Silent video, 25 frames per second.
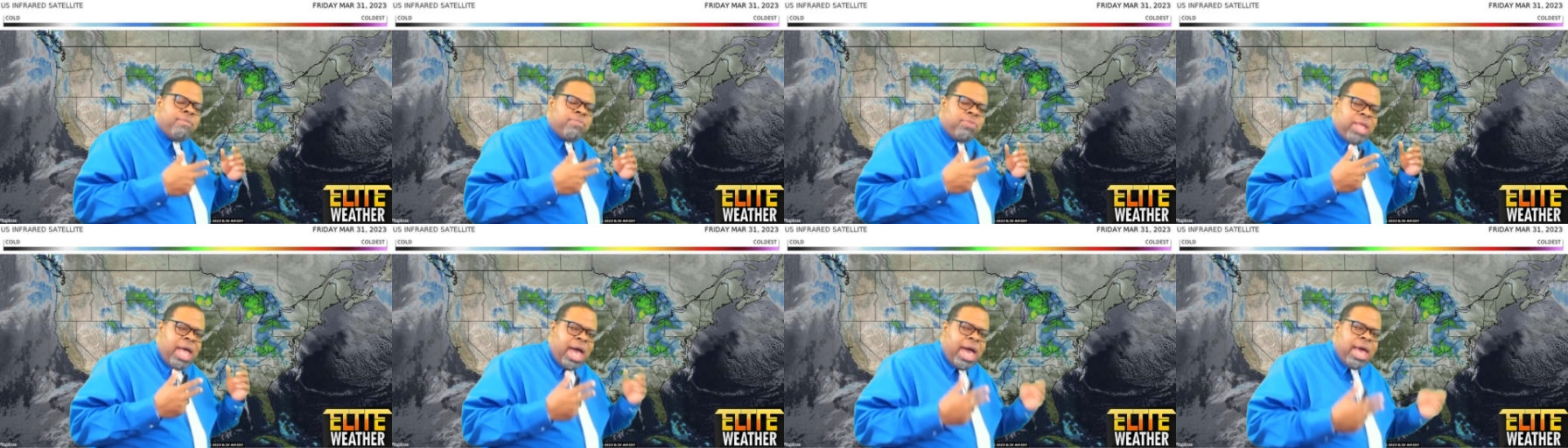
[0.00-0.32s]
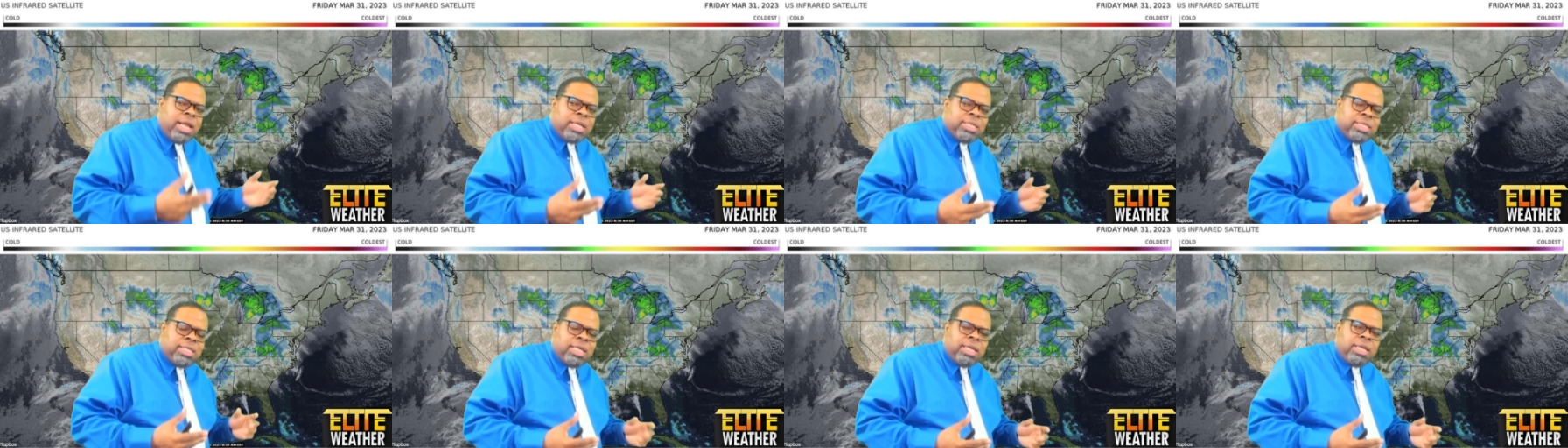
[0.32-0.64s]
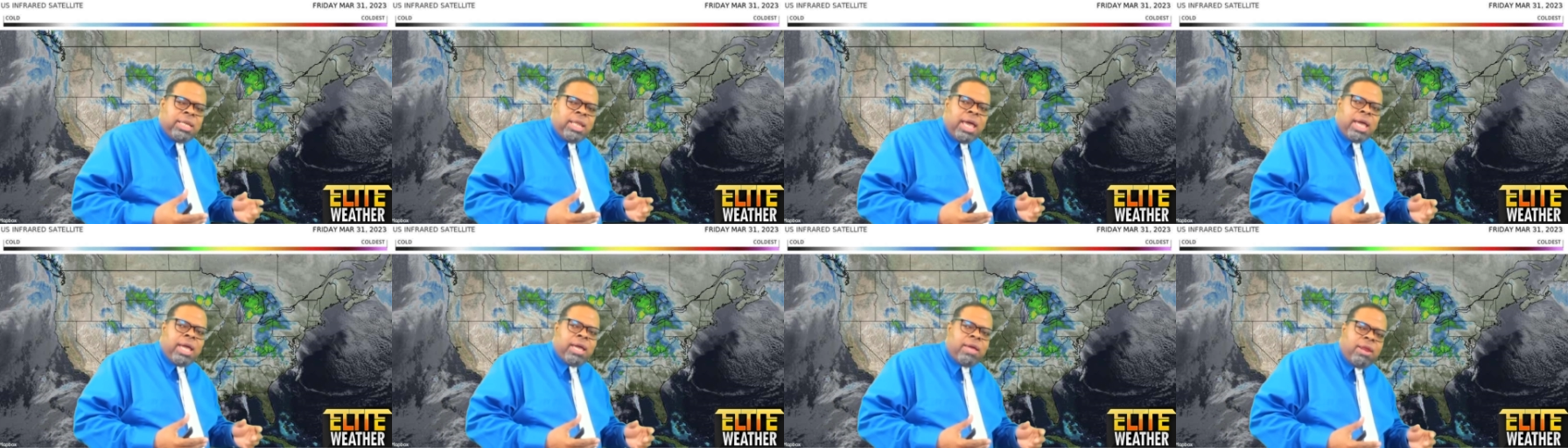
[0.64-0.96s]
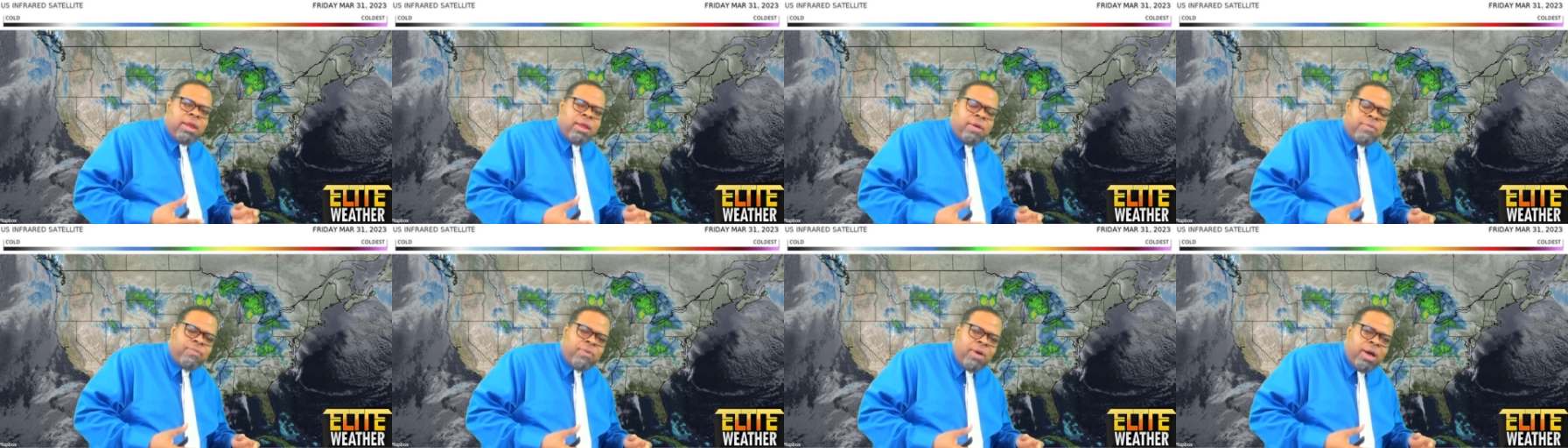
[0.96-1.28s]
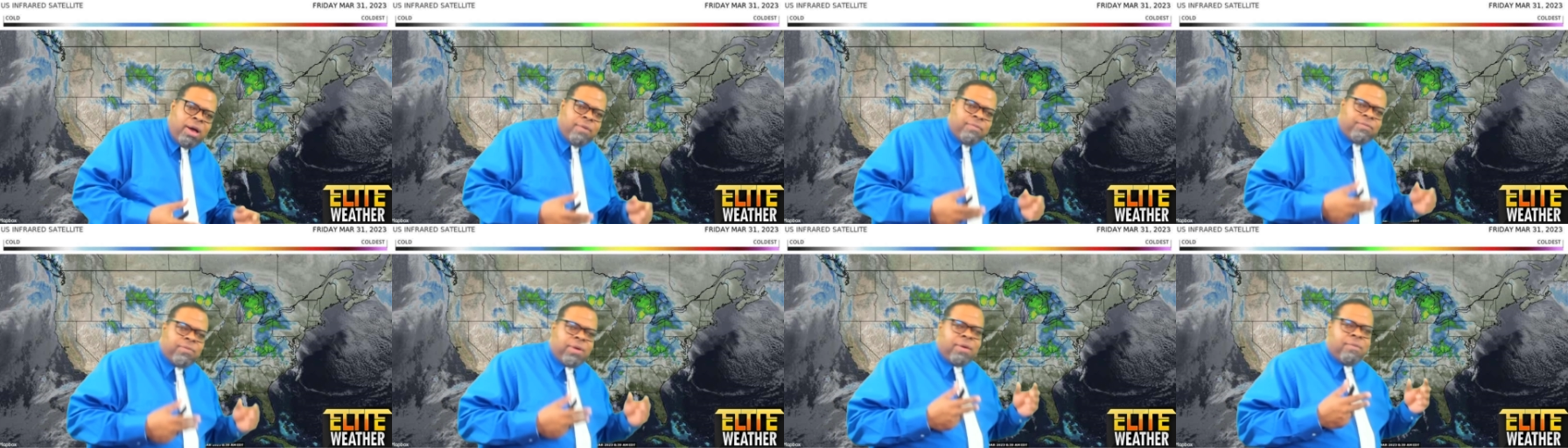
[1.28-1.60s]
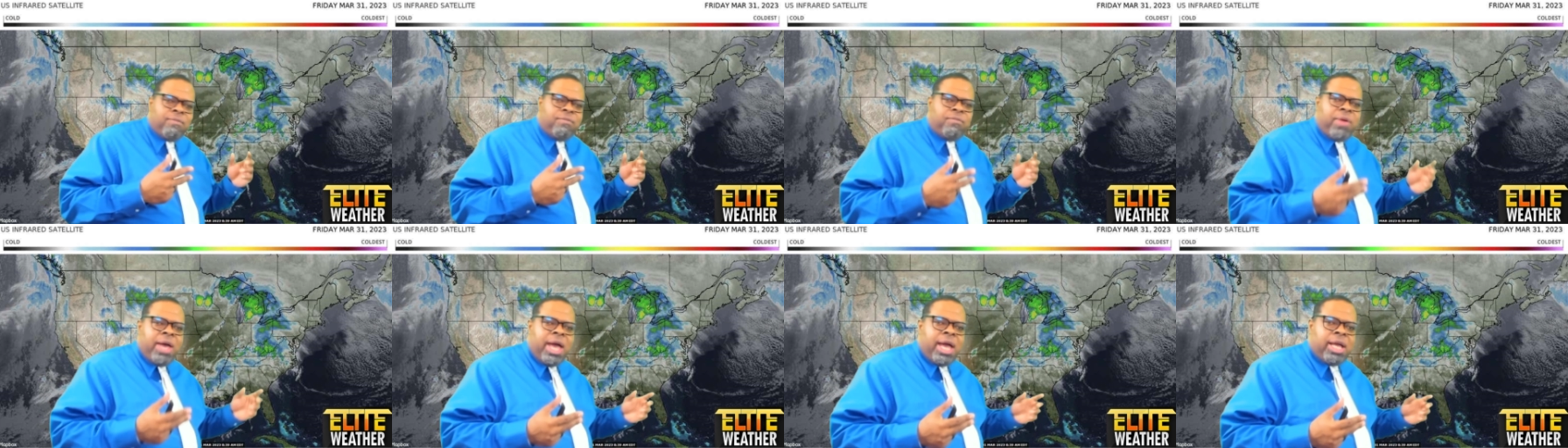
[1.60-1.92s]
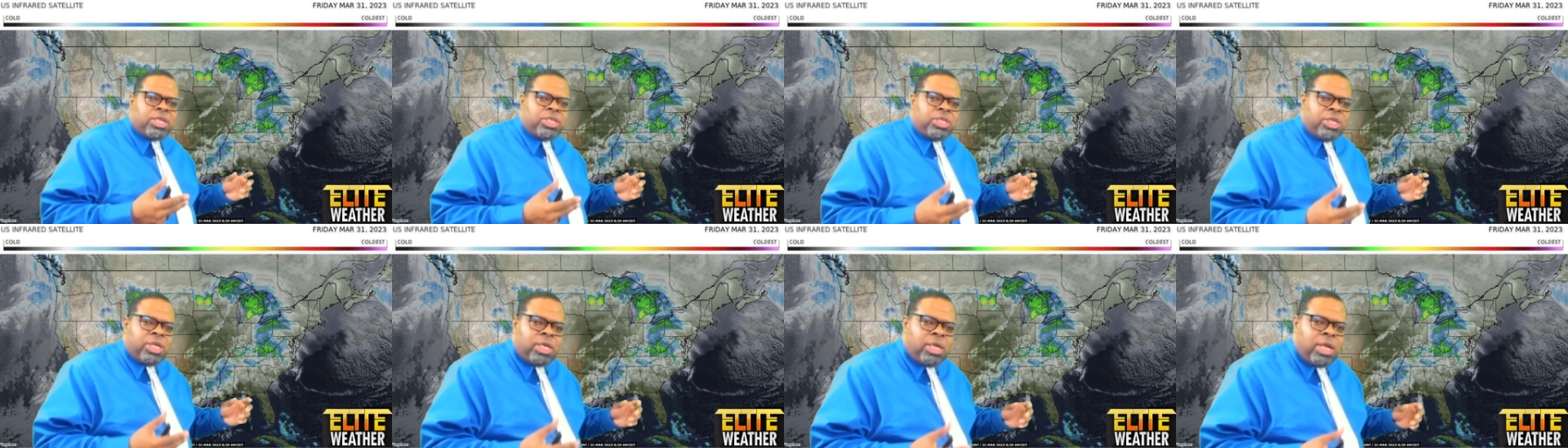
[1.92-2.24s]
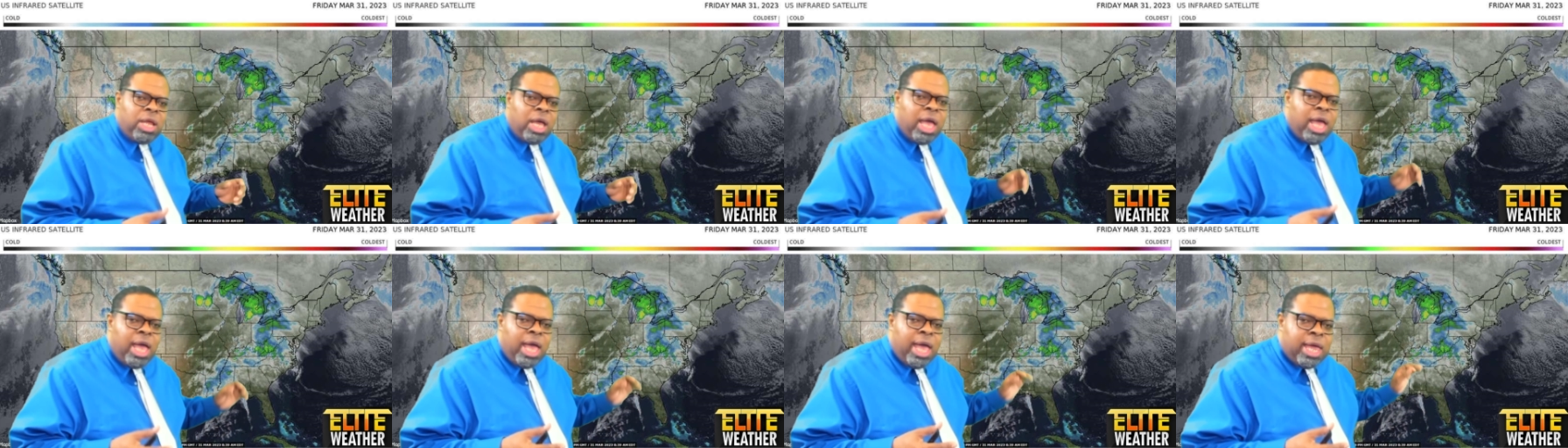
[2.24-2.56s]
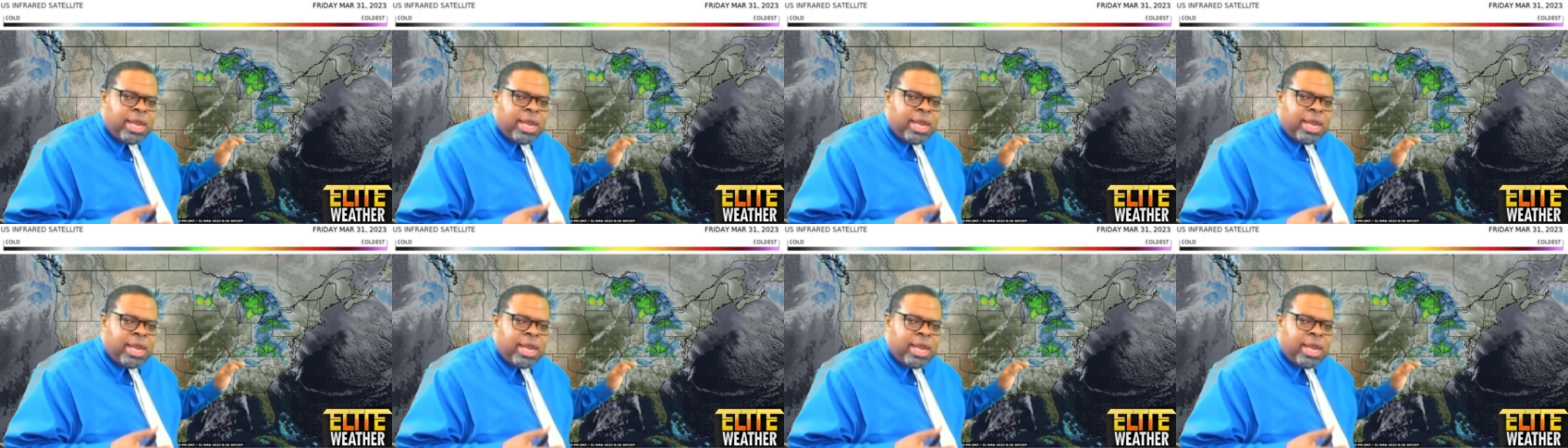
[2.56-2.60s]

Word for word: That is indicative of convection,